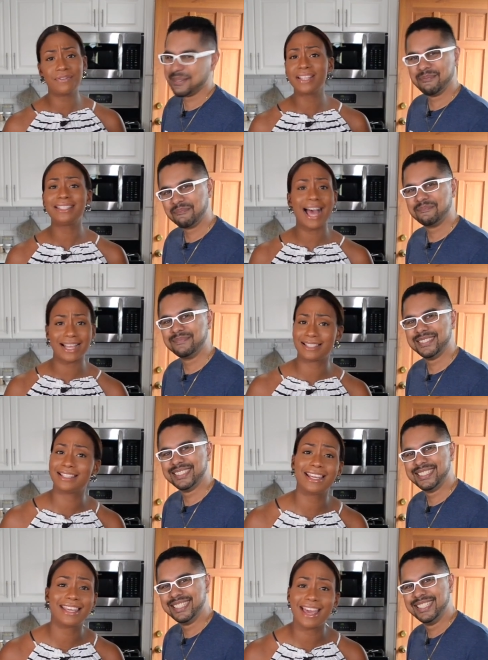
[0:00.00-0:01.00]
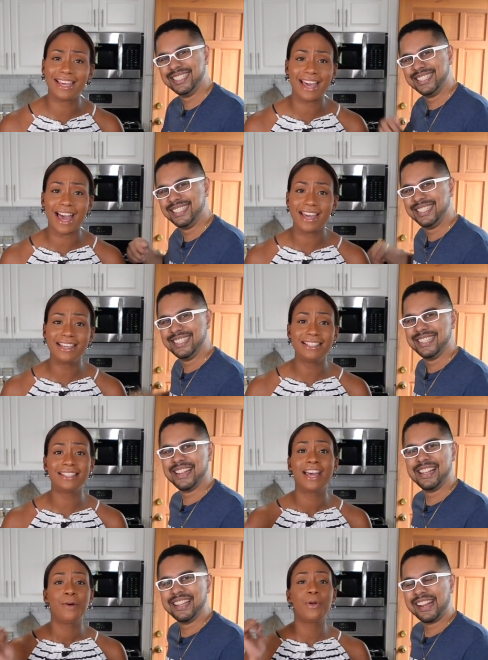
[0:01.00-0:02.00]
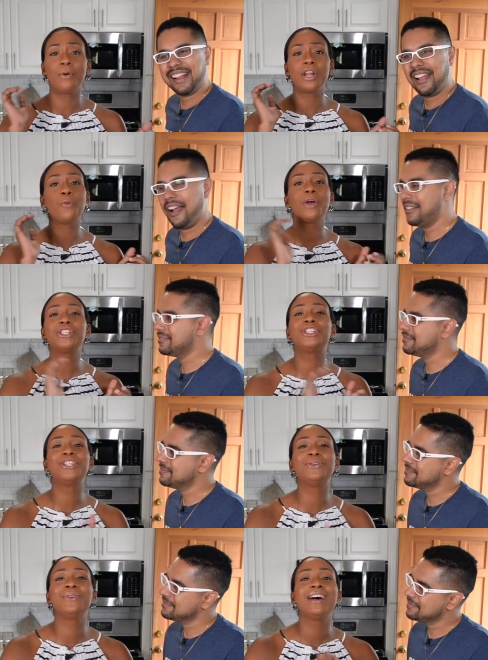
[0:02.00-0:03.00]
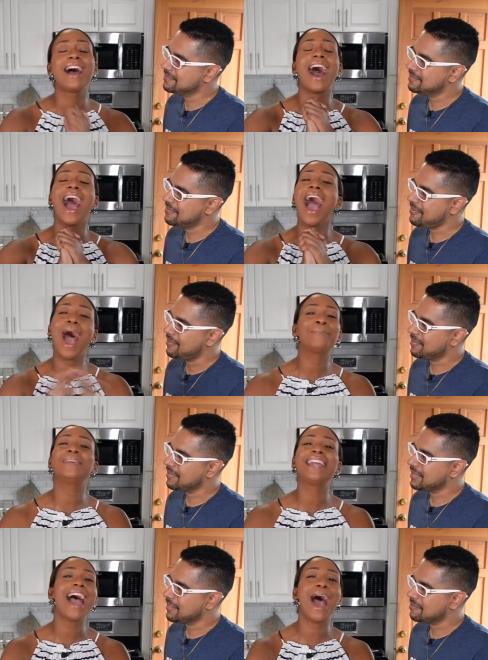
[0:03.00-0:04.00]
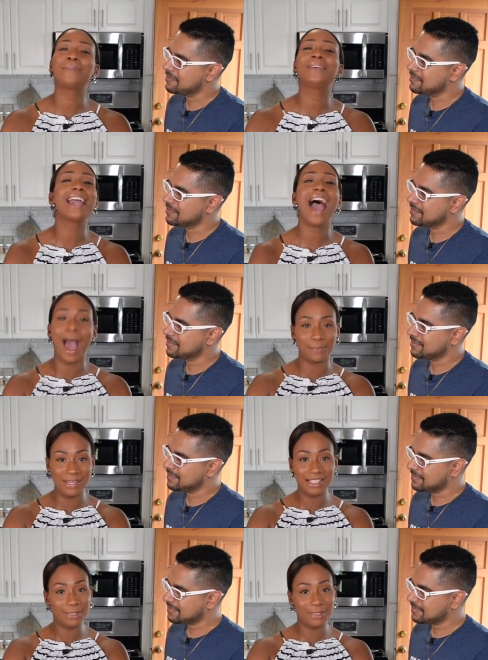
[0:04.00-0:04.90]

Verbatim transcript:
Speaker 1: a mm-hmm. fantastic year, guys. We want to wish you a happy, happy, happy